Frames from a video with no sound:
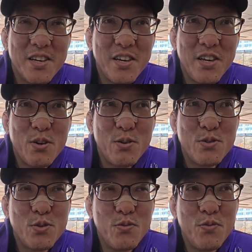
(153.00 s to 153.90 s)

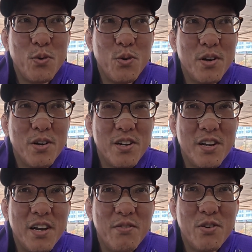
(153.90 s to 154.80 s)
heretofore
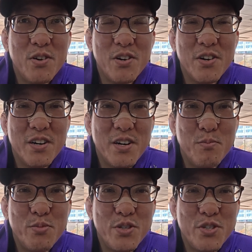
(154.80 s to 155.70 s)
never
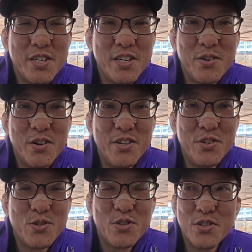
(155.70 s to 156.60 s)
appreciated or
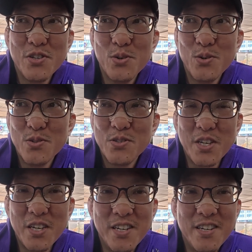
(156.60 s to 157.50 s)
understood or
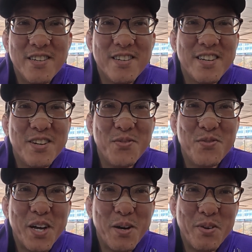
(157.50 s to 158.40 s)
seen,
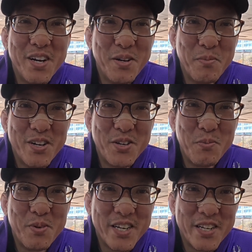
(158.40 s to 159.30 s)
phenomenon about
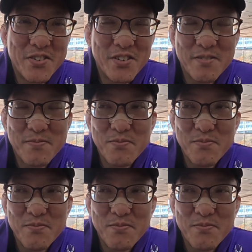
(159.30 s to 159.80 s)
human nature.